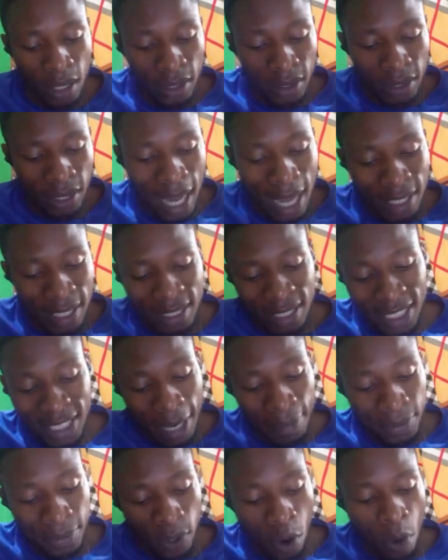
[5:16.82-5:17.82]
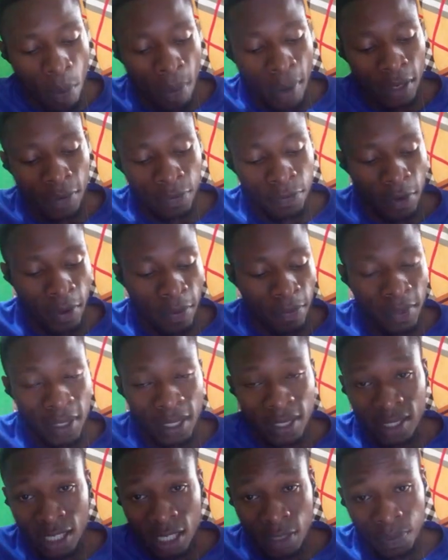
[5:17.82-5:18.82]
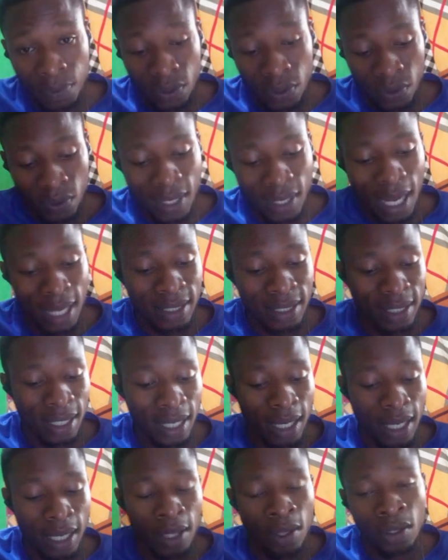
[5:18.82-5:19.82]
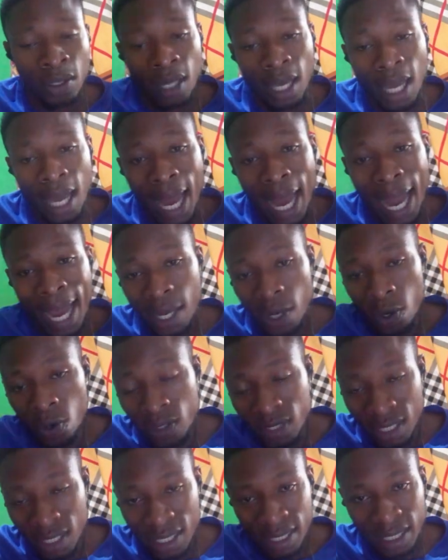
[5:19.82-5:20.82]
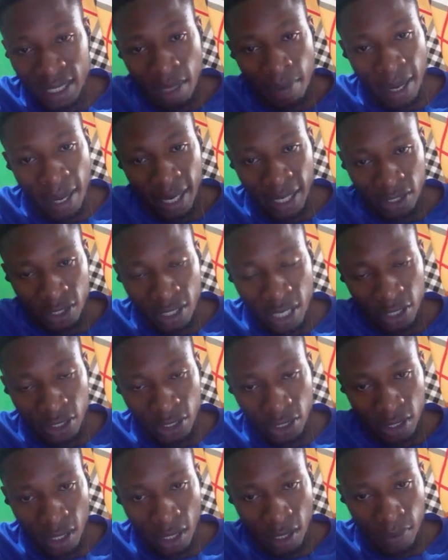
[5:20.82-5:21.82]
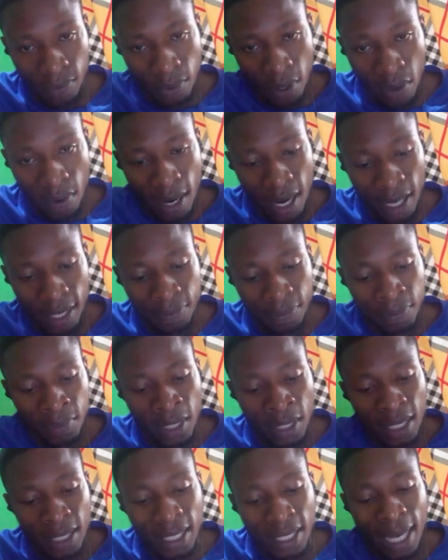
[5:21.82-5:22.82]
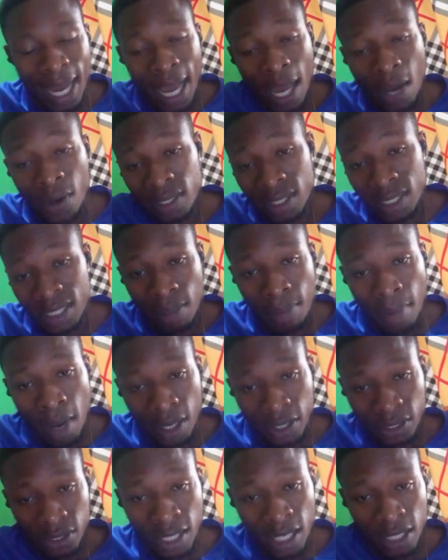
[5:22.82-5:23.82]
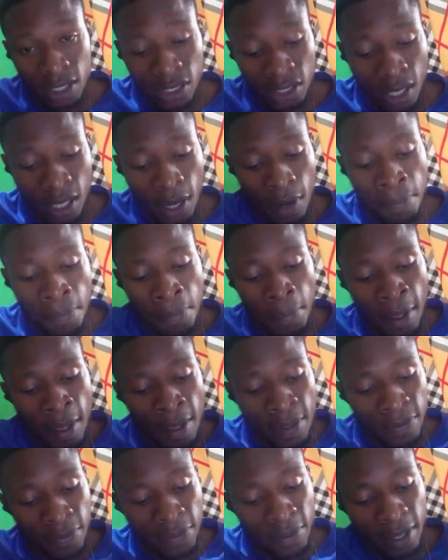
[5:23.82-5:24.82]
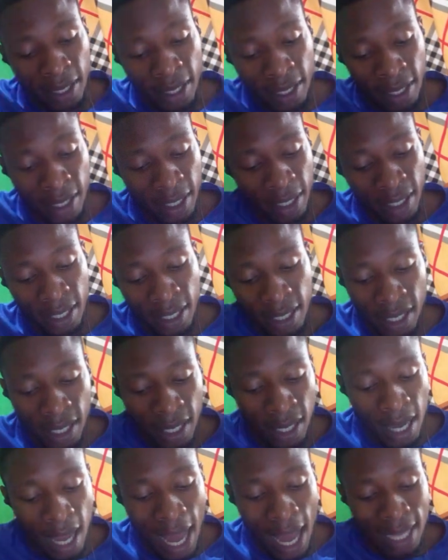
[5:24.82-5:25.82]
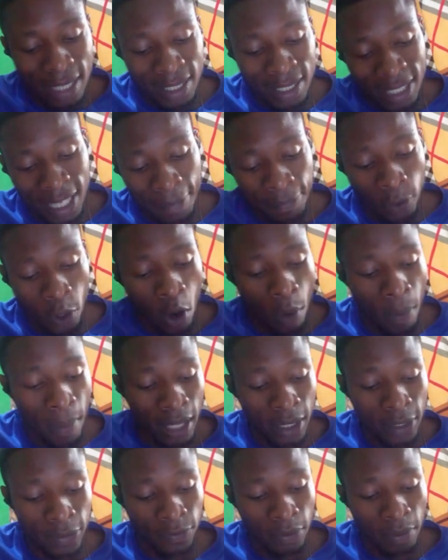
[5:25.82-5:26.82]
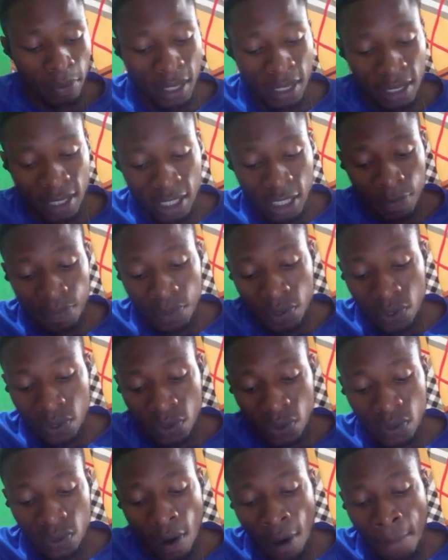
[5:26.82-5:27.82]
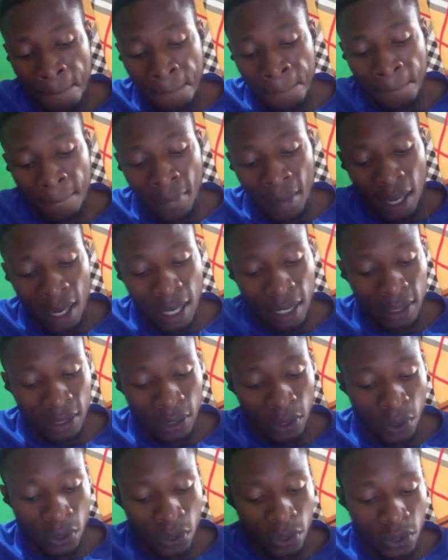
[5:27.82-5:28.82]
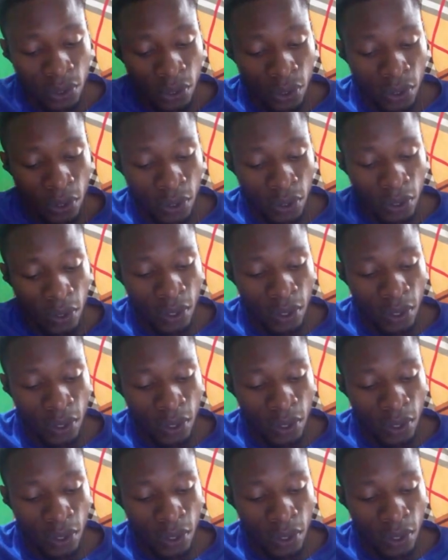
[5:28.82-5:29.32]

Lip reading: accept command from the CPU. That's the IO system architecture, right? The IO system architecture, they accept commands from the CPU, and also